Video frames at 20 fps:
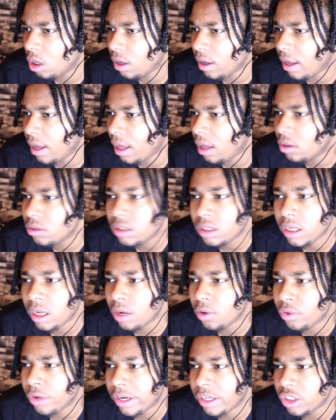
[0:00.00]
How to
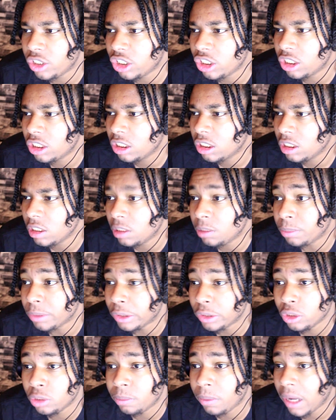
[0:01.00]
Get Rich. It's
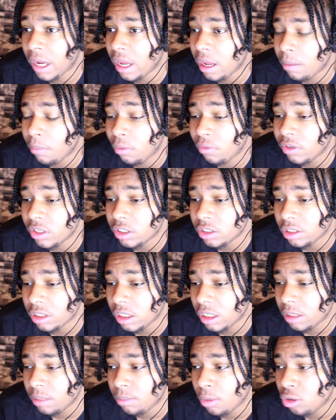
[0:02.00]
produced by him
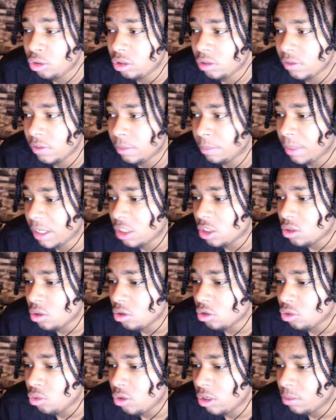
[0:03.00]
obviously, most of his best
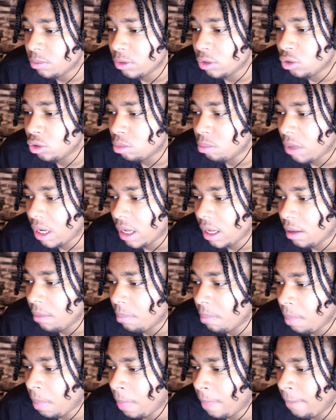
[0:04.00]
songs always produced by
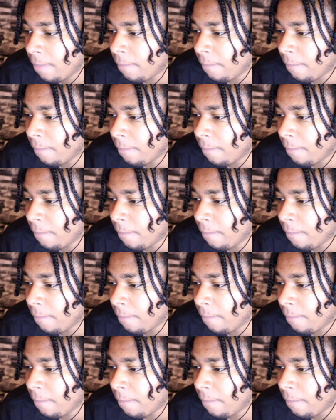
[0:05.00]
him.